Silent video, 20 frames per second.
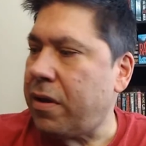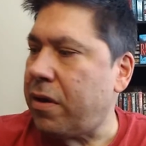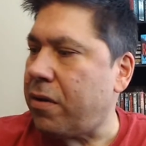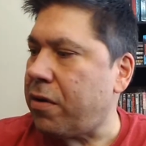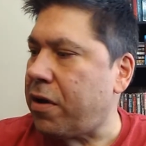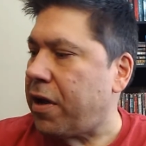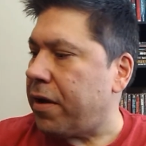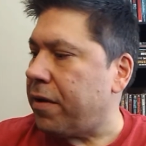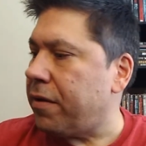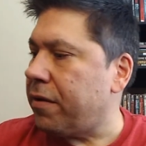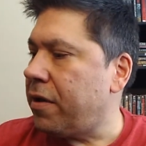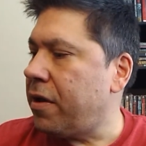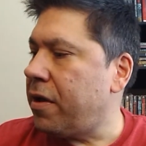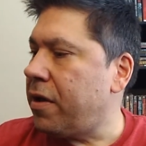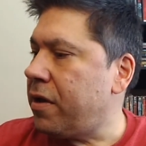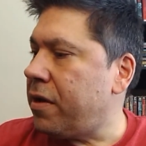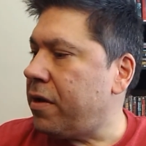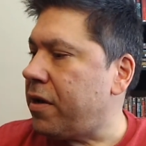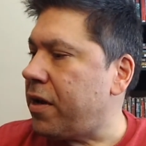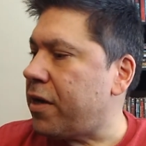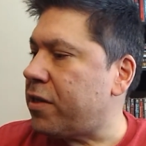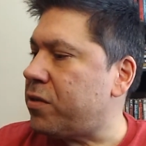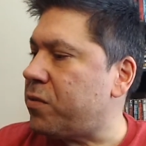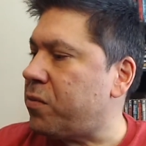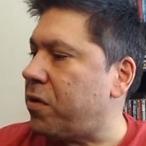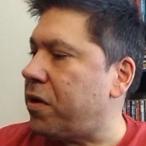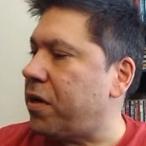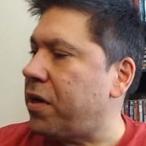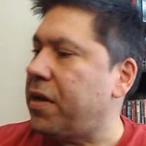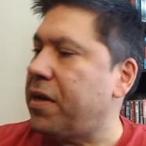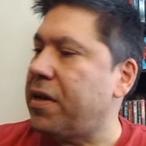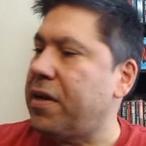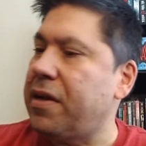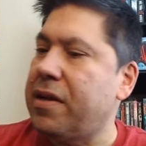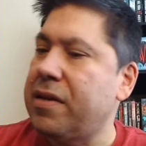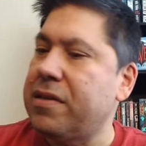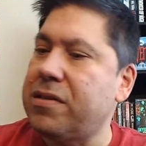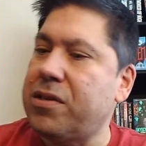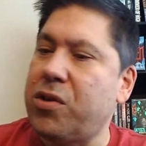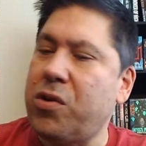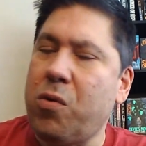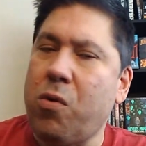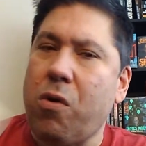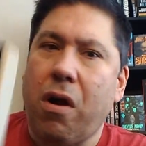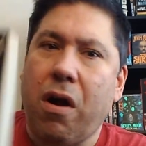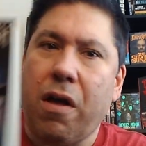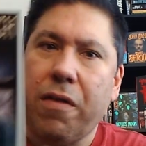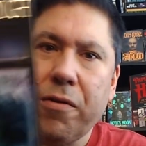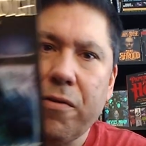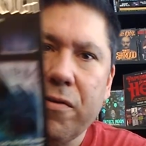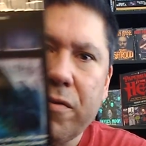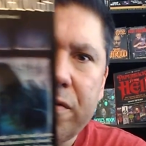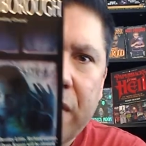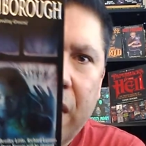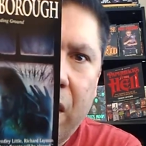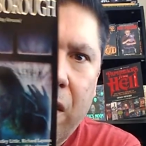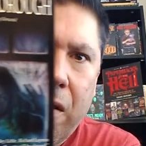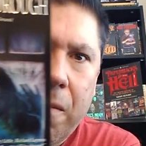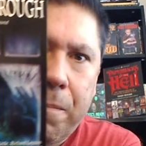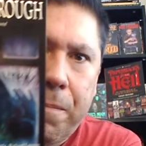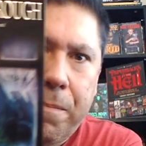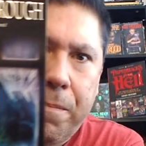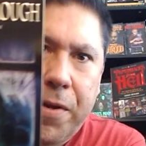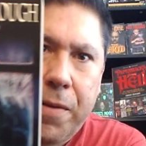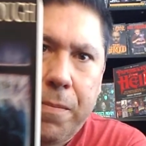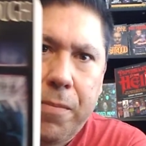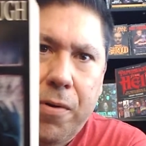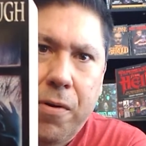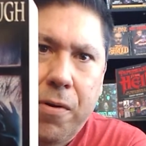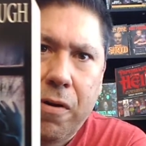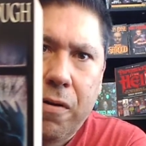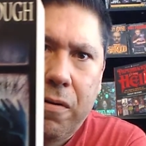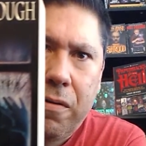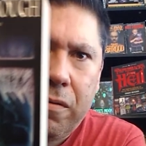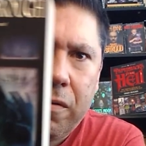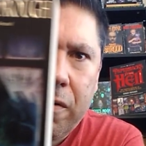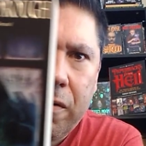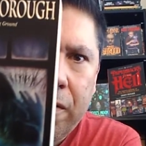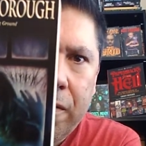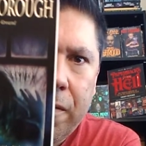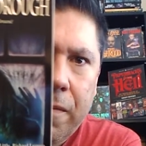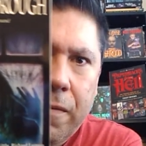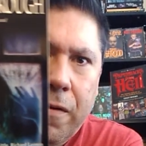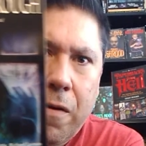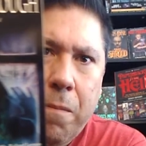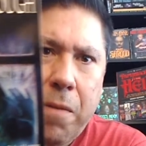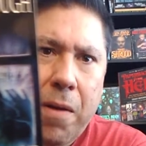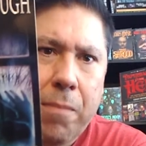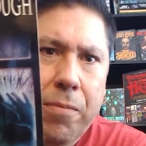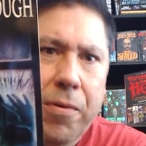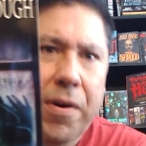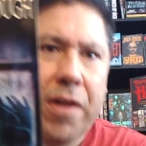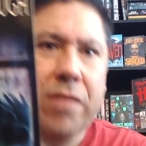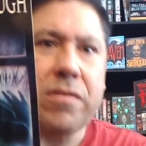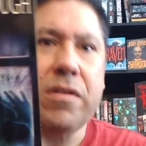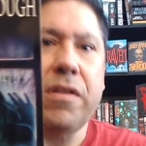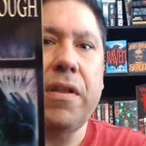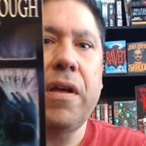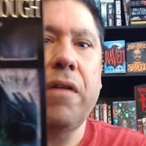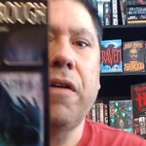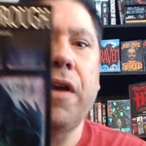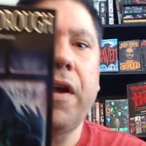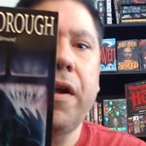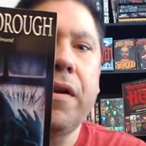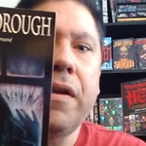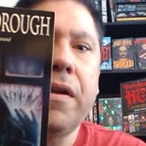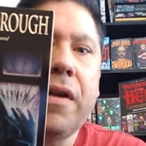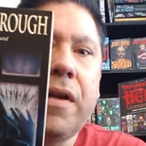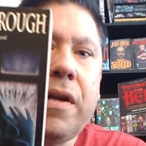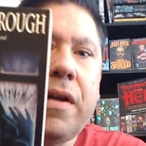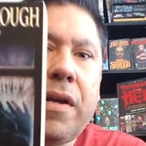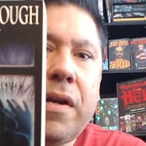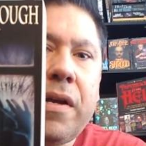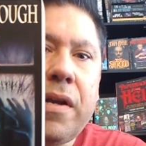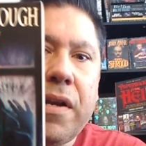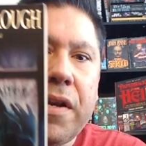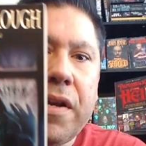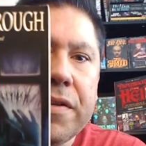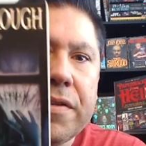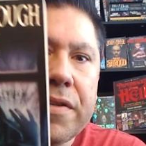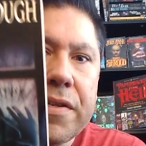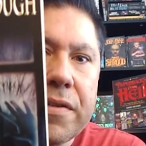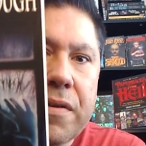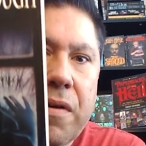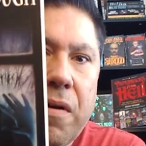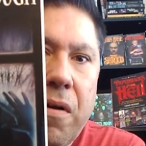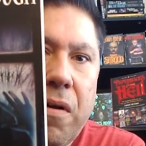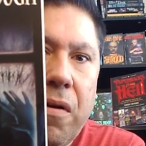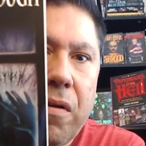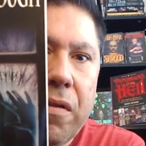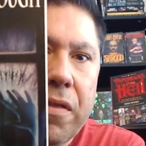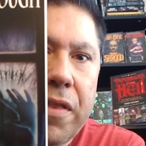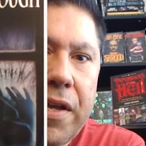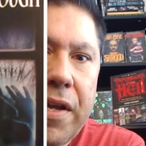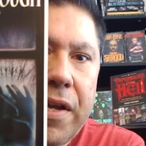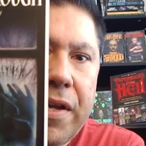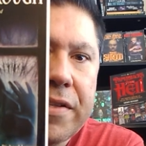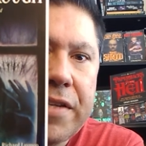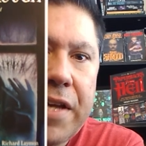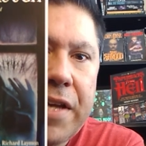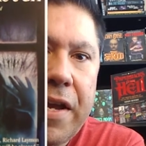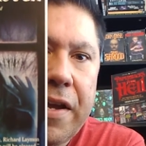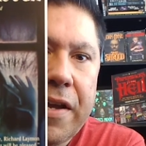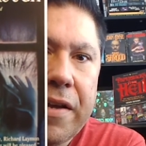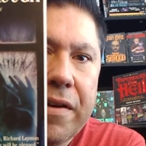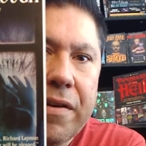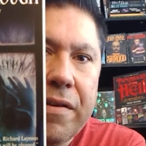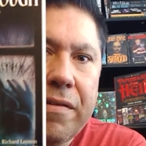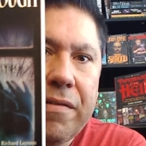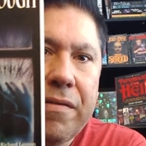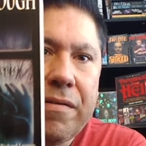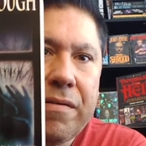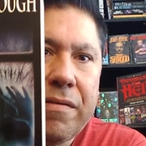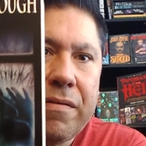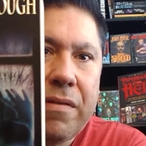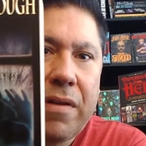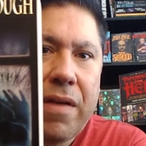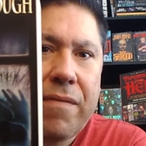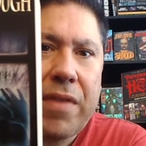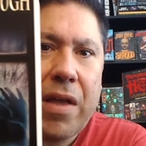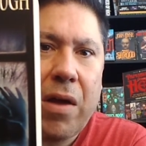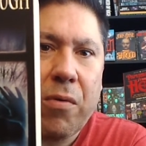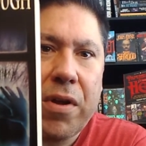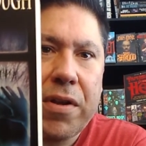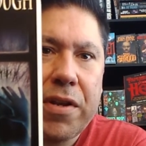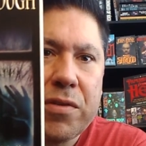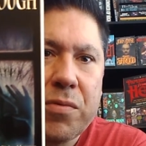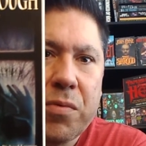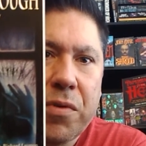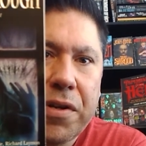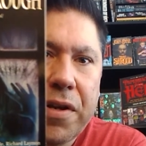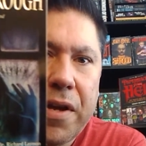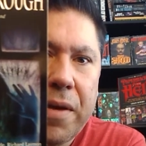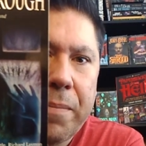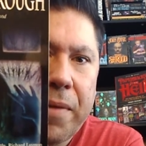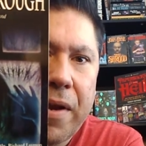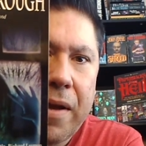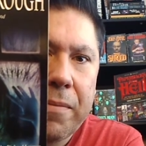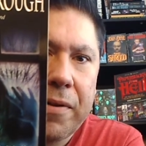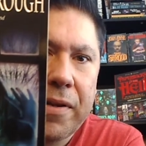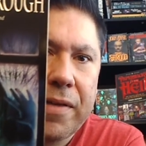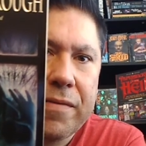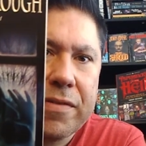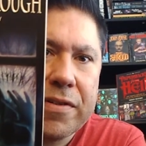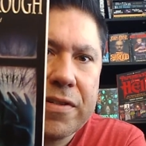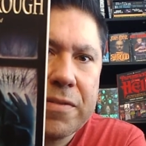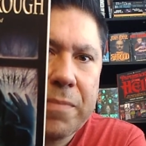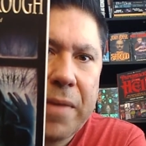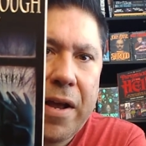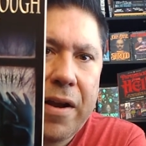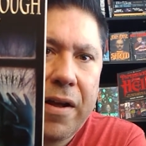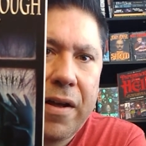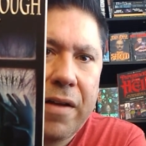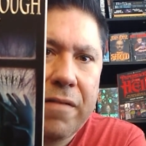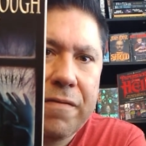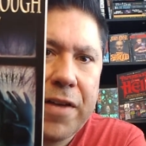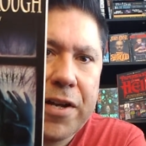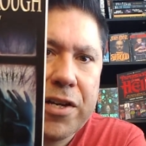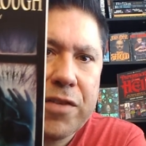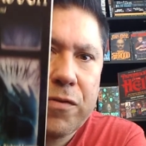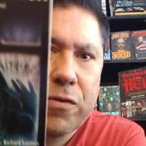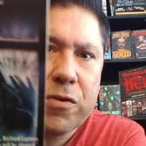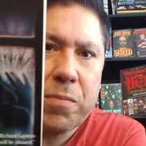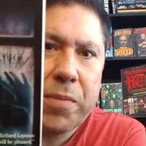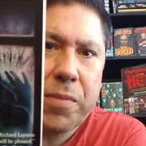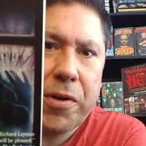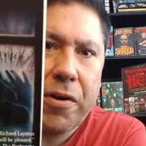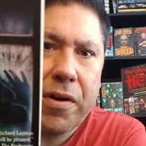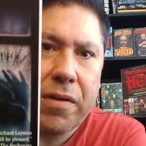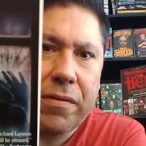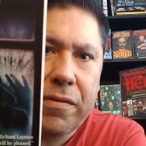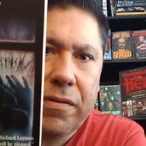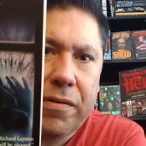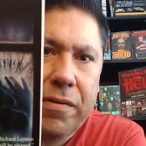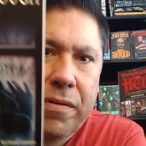Okay. Next one is a newer author, Sarah Pinborough. Hope I'm pronouncing that right. And this is called The Taken. I've not read this one yet, but I believe this is about a vengeful spirit